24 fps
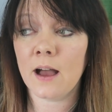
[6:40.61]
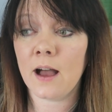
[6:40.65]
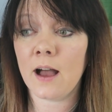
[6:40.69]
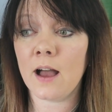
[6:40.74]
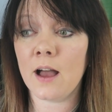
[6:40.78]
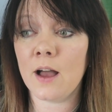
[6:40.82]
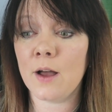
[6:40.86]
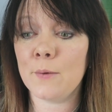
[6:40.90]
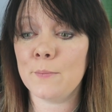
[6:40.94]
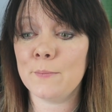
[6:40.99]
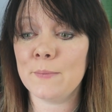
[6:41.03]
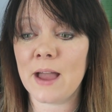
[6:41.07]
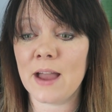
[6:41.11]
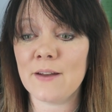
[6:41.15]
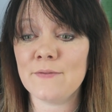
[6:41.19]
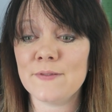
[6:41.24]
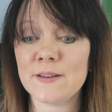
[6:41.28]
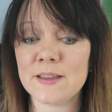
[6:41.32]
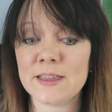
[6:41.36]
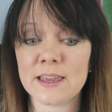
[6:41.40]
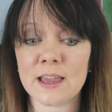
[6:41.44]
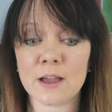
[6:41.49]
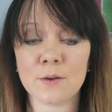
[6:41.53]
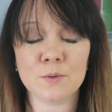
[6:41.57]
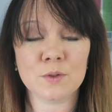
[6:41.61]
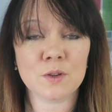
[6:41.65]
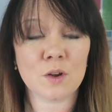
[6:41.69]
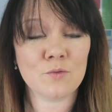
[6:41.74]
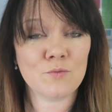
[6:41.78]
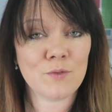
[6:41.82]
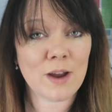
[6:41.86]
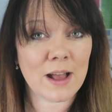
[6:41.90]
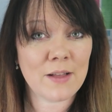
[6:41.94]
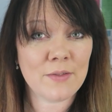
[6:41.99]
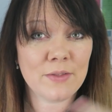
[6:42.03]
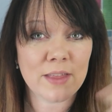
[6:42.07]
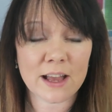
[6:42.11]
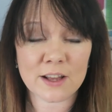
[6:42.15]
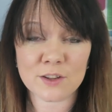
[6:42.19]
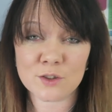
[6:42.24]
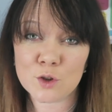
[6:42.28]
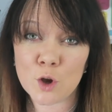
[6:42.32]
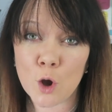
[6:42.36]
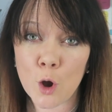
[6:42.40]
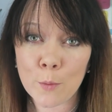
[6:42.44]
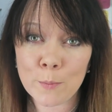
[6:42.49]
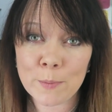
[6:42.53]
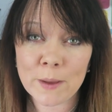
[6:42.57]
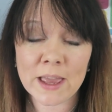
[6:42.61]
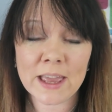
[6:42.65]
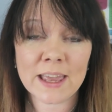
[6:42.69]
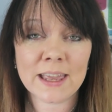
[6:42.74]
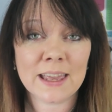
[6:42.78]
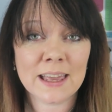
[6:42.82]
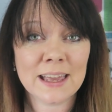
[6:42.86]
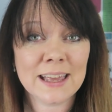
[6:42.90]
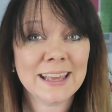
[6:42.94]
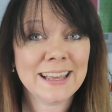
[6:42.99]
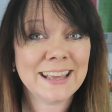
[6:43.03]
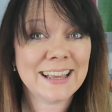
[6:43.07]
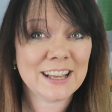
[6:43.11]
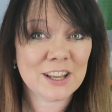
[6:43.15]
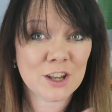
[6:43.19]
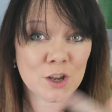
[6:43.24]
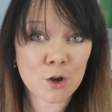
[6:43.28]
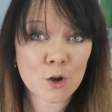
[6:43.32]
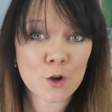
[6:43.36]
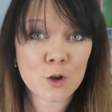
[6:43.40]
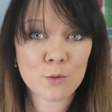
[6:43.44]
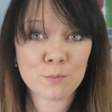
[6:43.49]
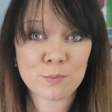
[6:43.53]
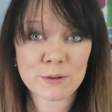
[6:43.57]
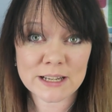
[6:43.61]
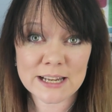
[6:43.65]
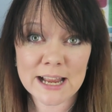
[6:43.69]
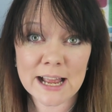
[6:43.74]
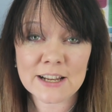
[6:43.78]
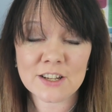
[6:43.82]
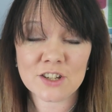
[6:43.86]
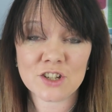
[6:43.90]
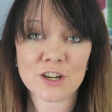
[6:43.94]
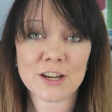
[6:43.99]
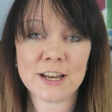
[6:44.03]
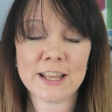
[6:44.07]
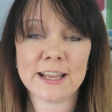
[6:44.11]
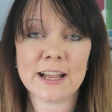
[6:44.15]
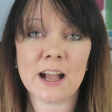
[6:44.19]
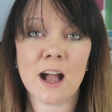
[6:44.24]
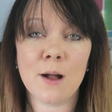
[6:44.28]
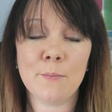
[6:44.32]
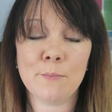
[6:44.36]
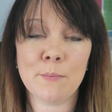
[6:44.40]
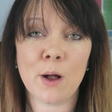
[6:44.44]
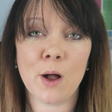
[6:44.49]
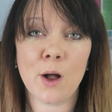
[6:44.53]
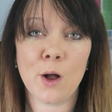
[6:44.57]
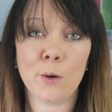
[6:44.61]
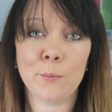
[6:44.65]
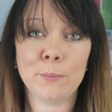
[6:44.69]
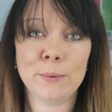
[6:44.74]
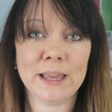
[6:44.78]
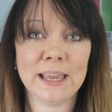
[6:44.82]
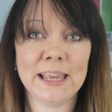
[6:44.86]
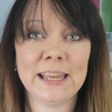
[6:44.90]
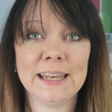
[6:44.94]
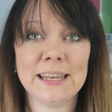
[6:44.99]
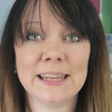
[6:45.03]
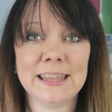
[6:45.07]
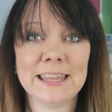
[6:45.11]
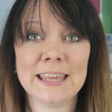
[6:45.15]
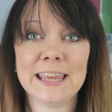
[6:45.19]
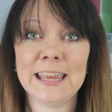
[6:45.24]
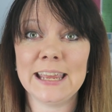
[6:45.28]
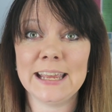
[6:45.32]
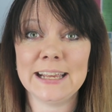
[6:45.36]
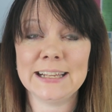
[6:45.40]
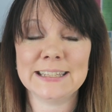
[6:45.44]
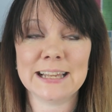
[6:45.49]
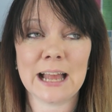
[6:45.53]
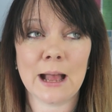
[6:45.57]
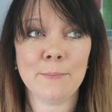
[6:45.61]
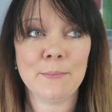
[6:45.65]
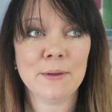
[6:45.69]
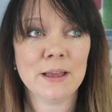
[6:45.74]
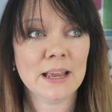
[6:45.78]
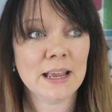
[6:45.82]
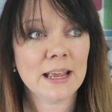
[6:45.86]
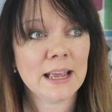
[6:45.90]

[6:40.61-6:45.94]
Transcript: Um, everything else around that topic could potentially come up in the exam,